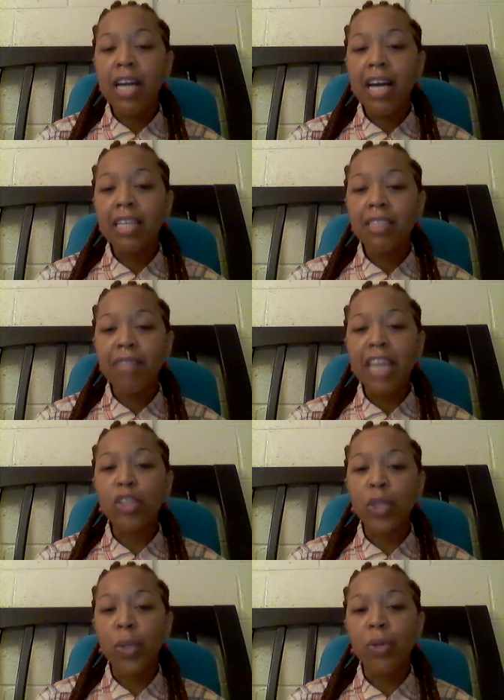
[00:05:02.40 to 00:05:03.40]
kinds of
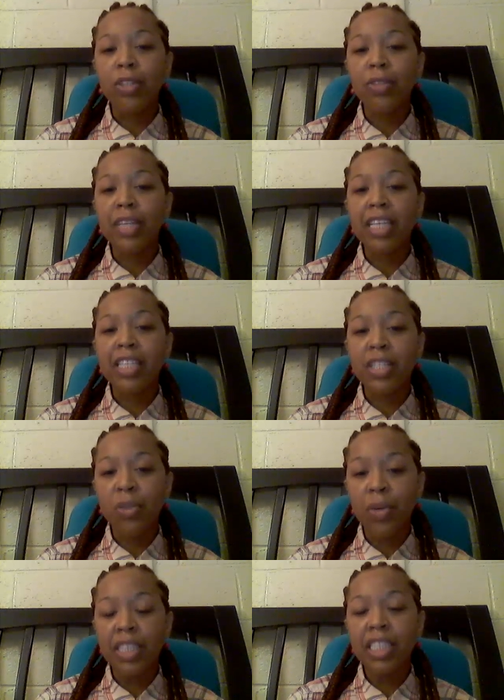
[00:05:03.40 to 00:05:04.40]
natural deodorants you can get in the
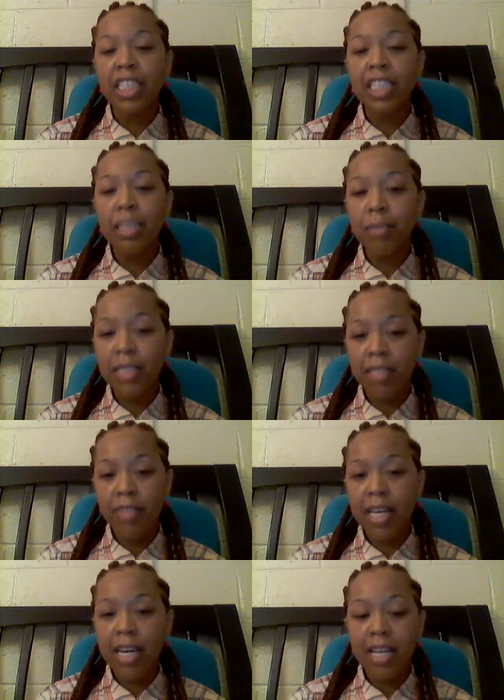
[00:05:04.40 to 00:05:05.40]
store. It's the cheapest of
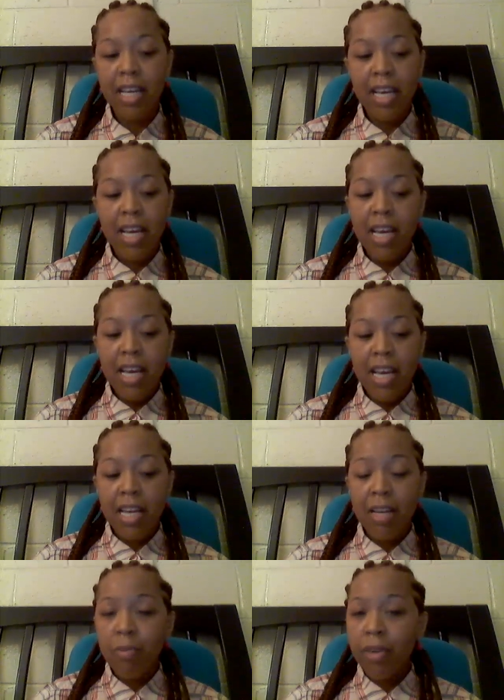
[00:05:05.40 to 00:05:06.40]
that.
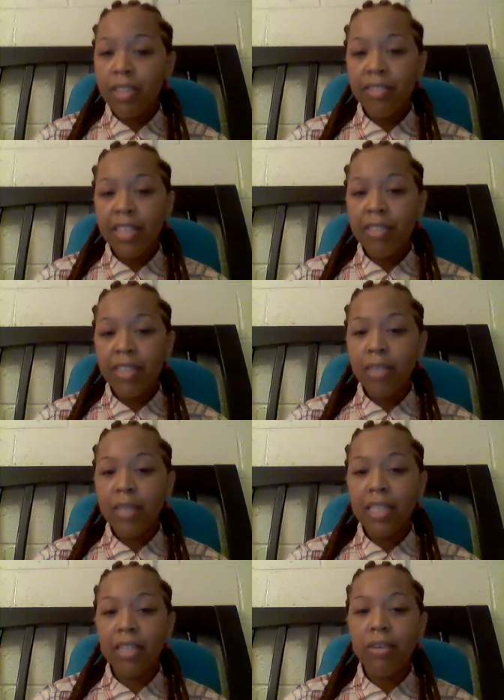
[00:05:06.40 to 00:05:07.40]
And it works very, very
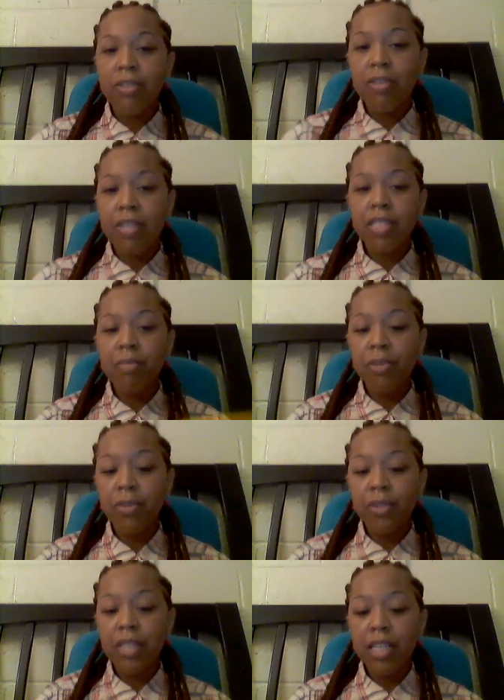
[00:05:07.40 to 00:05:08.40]
well. It goes on
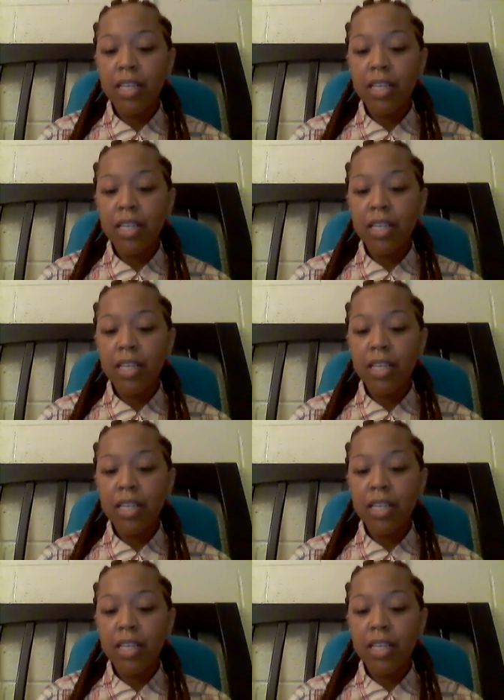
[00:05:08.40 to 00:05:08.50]
smooth.